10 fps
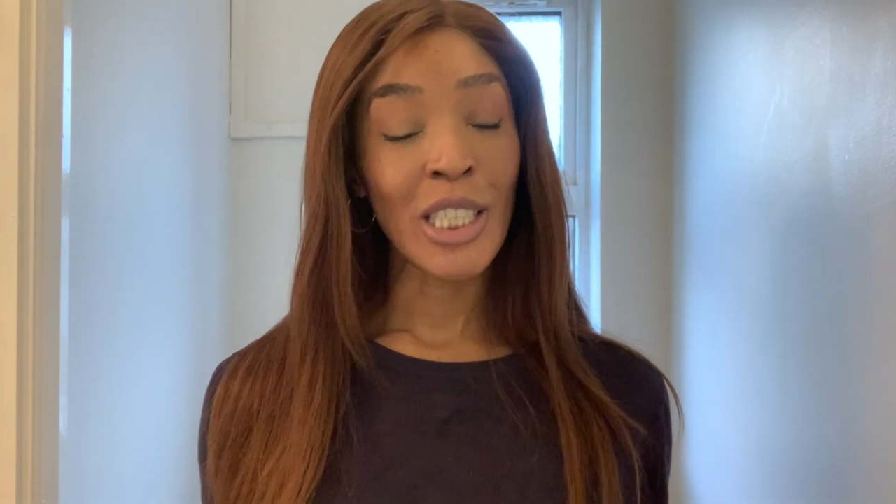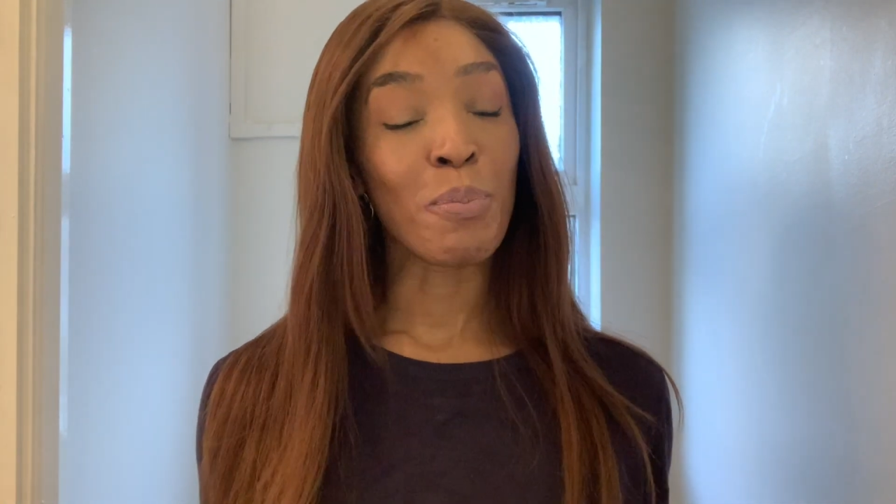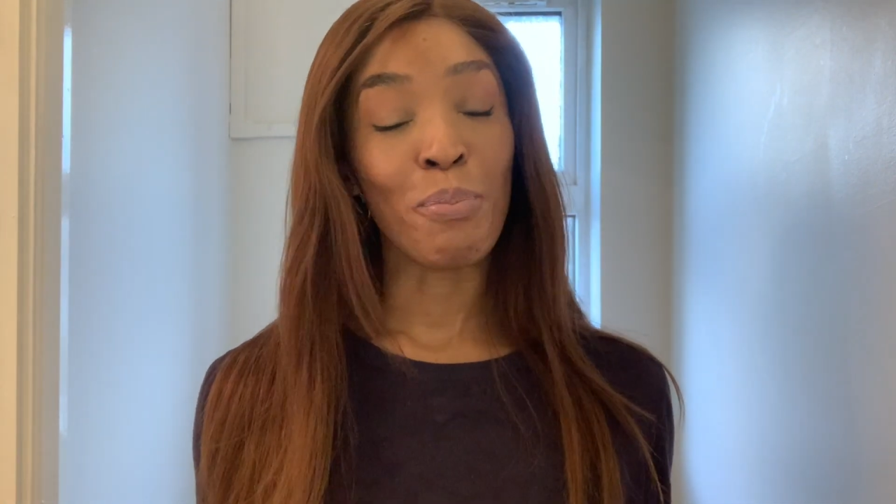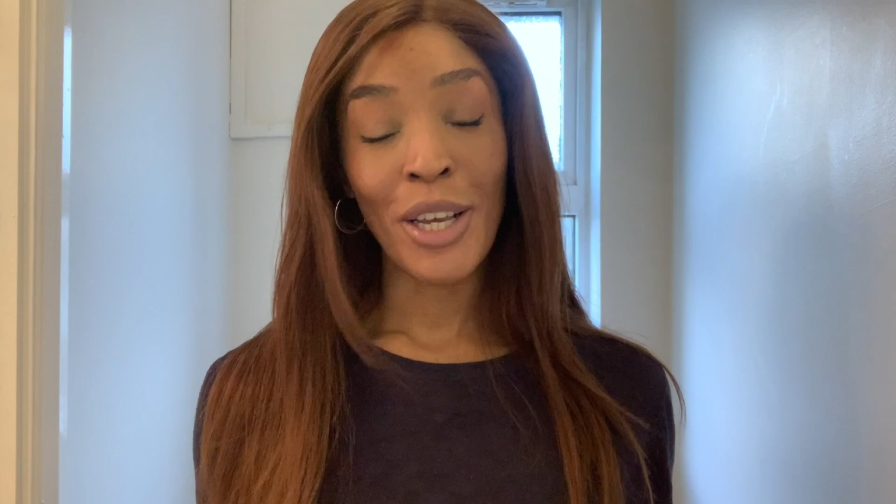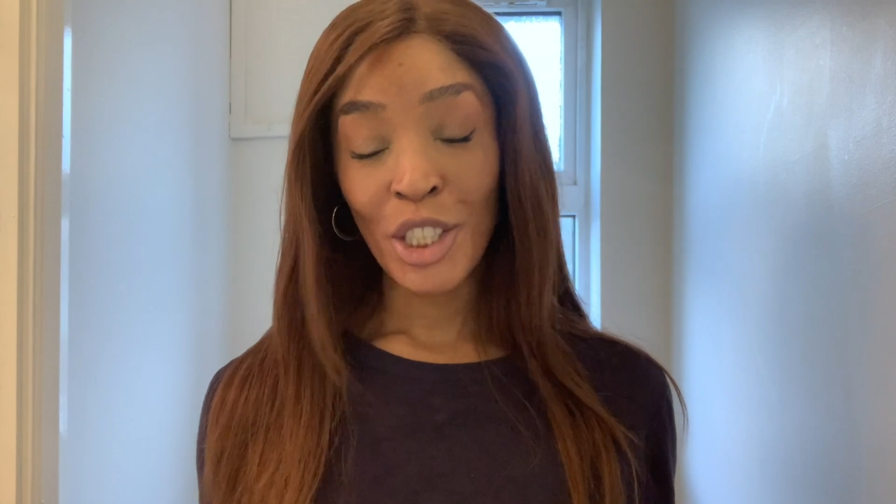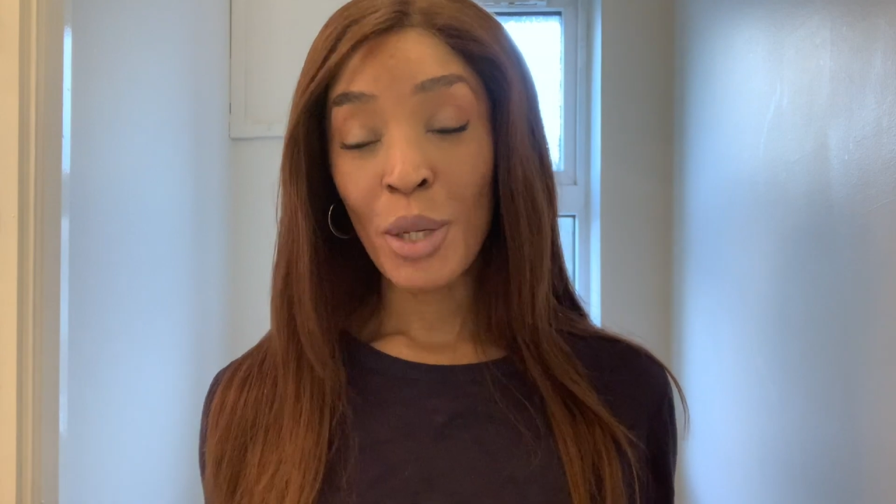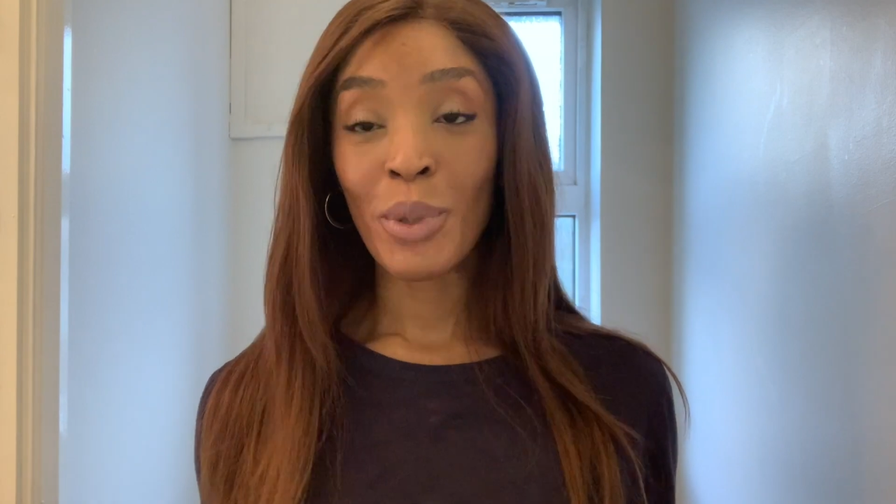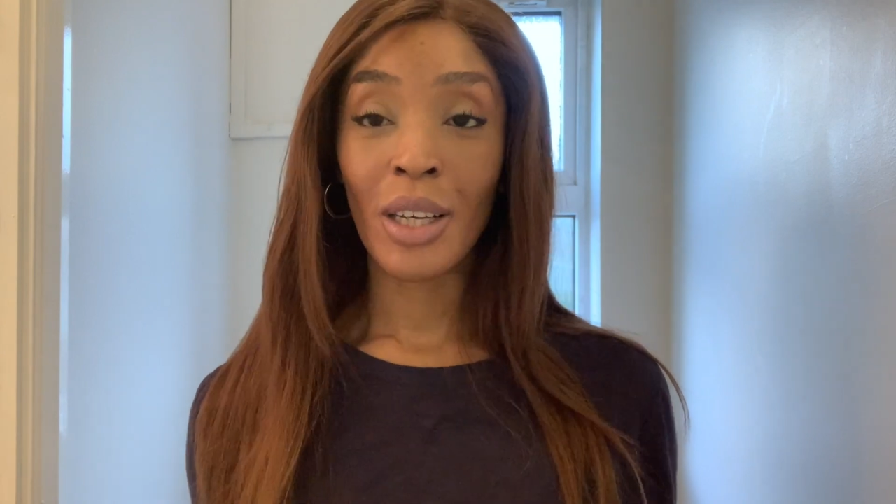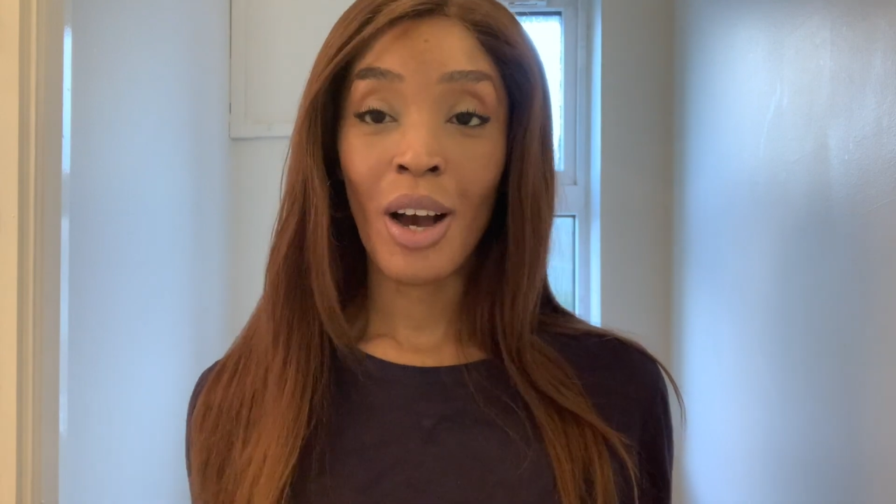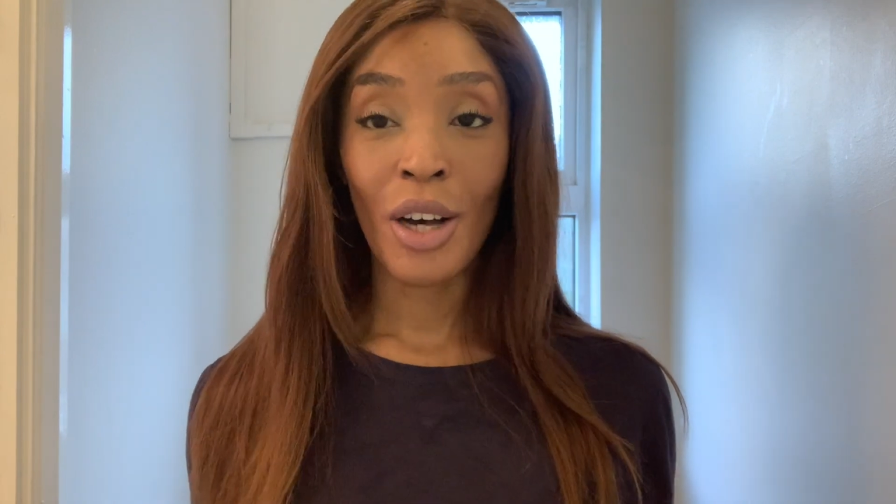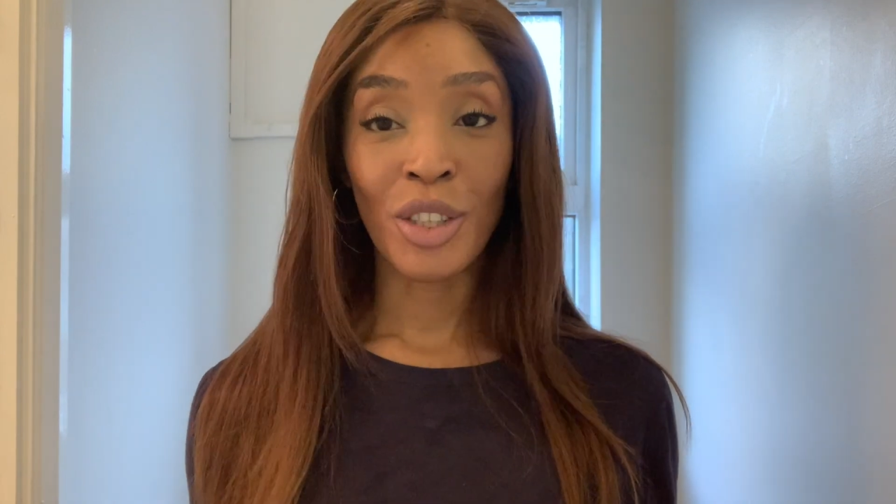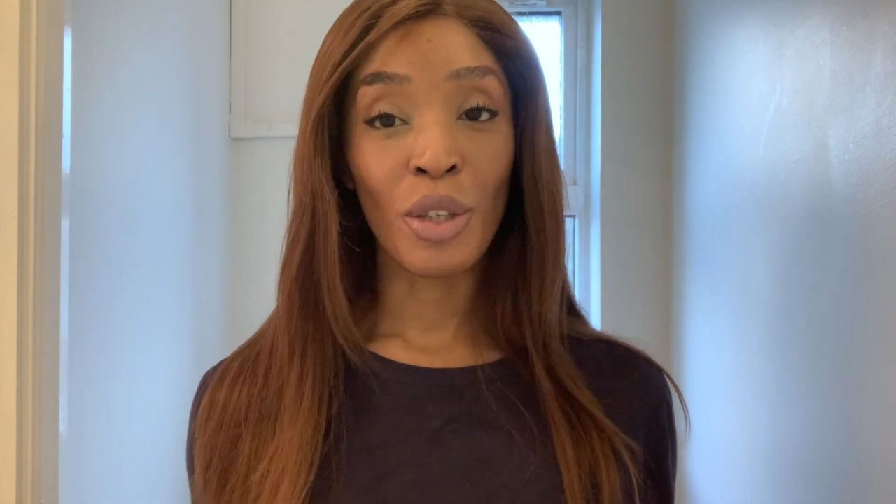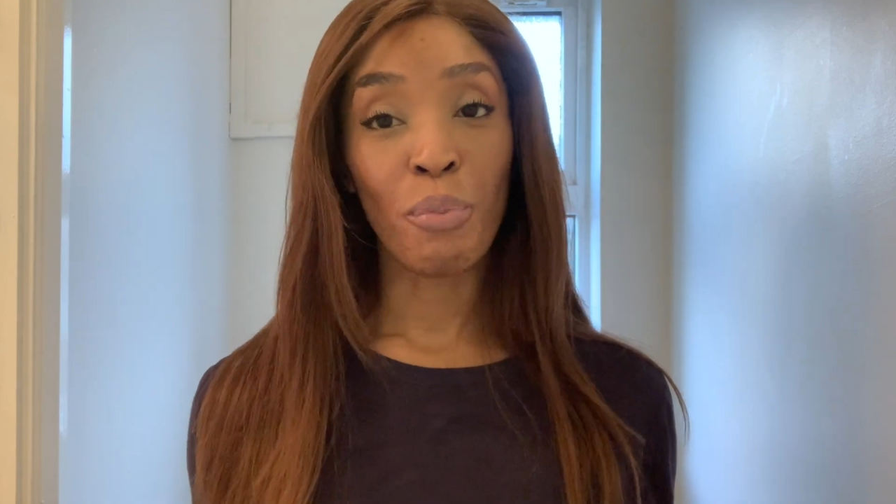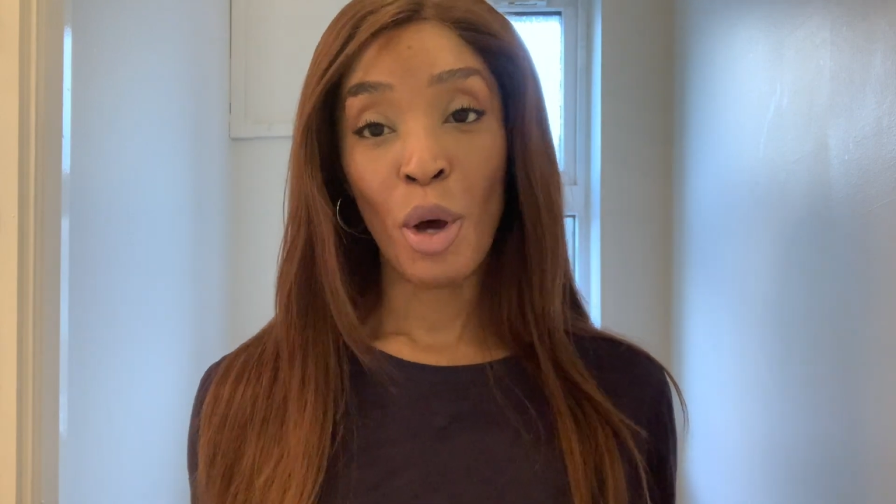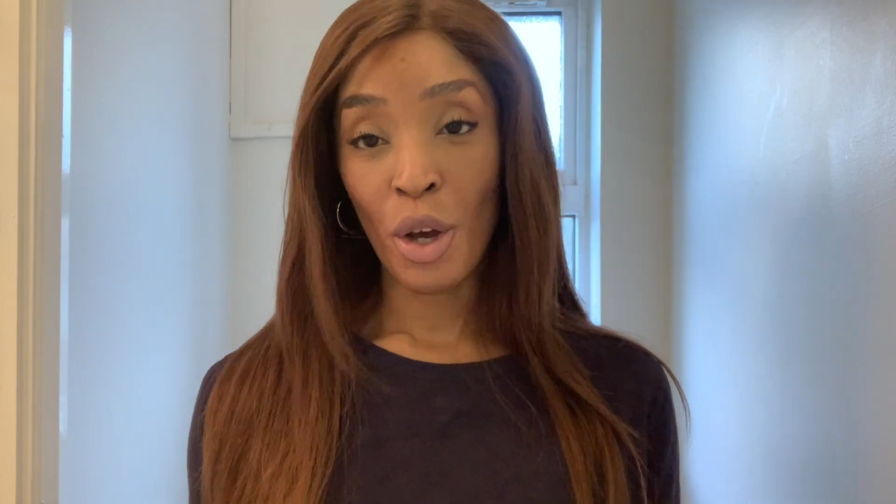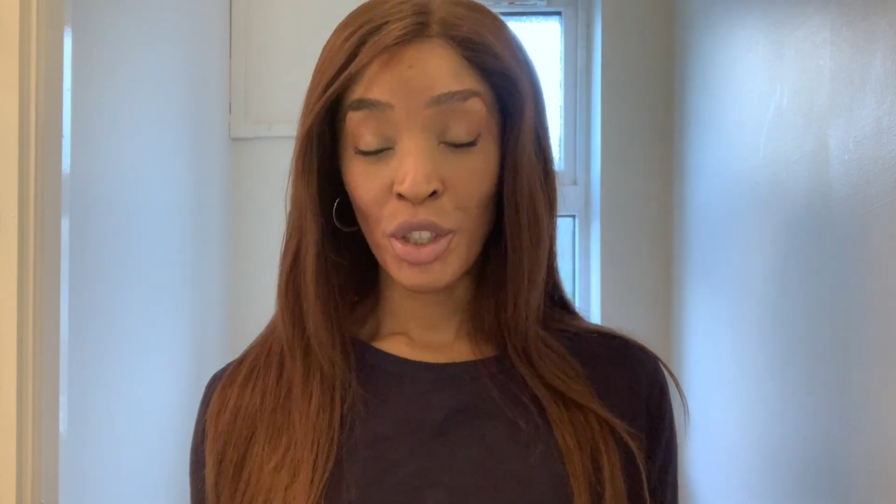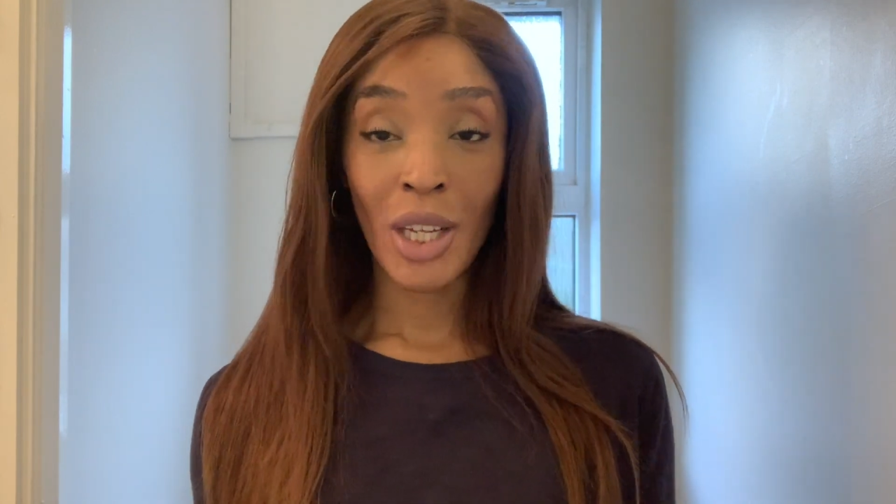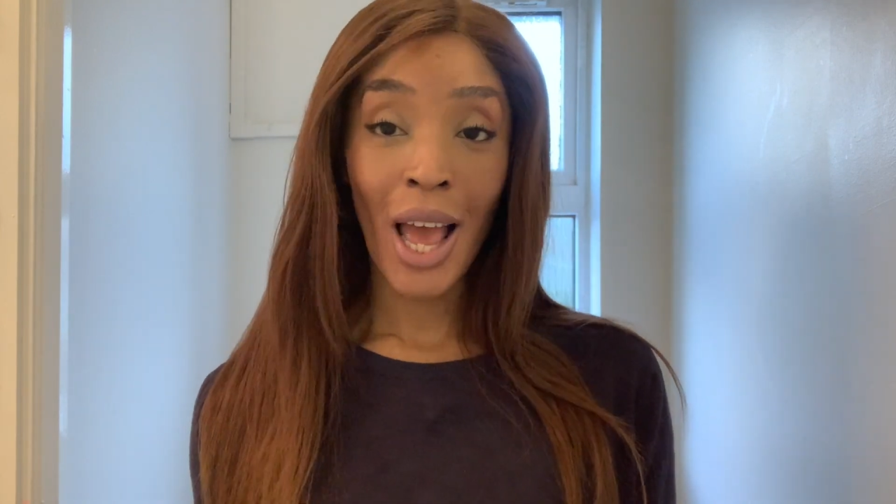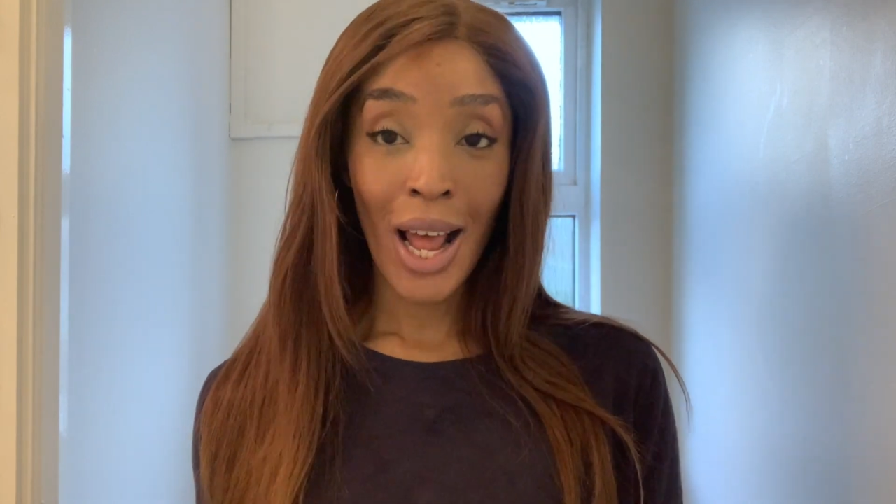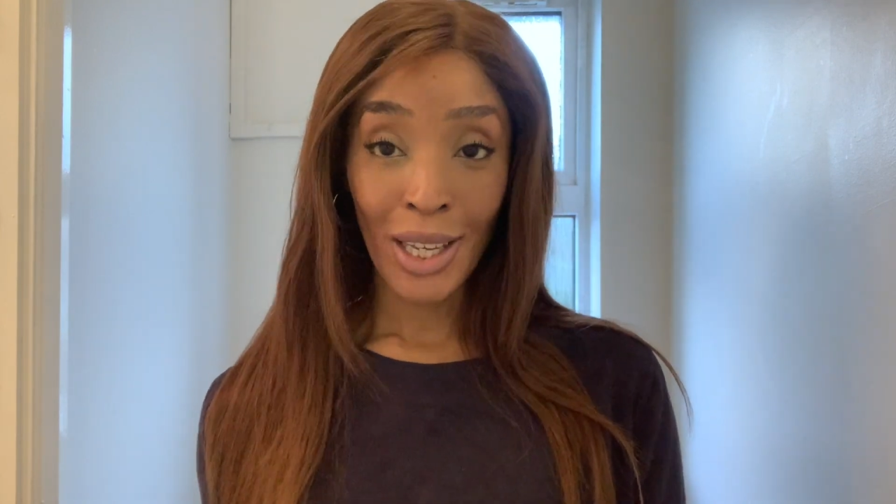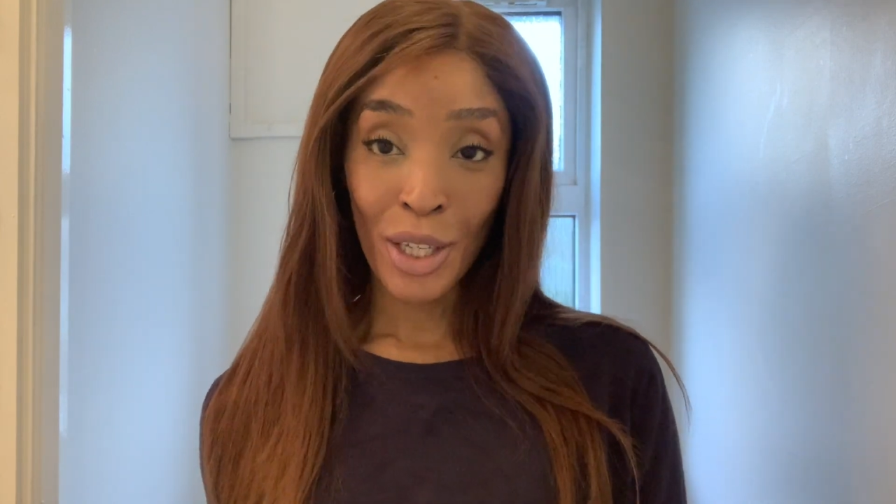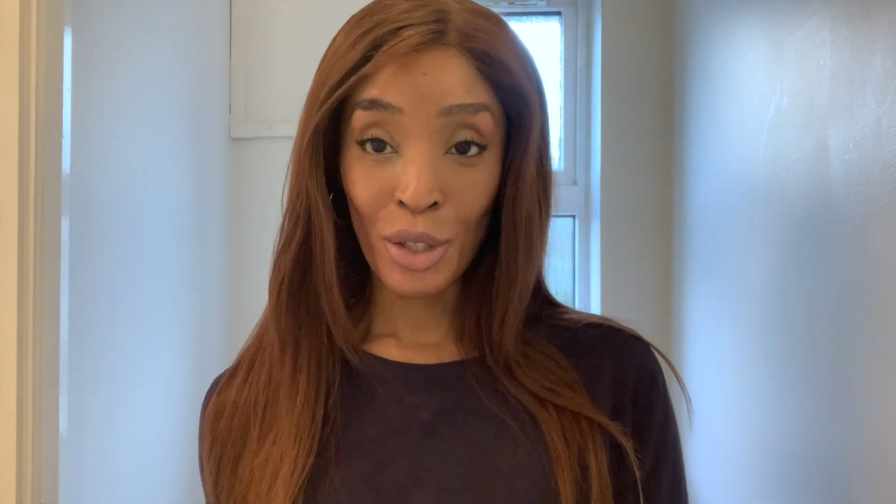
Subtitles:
especially with the casting of Mahershala Ali in the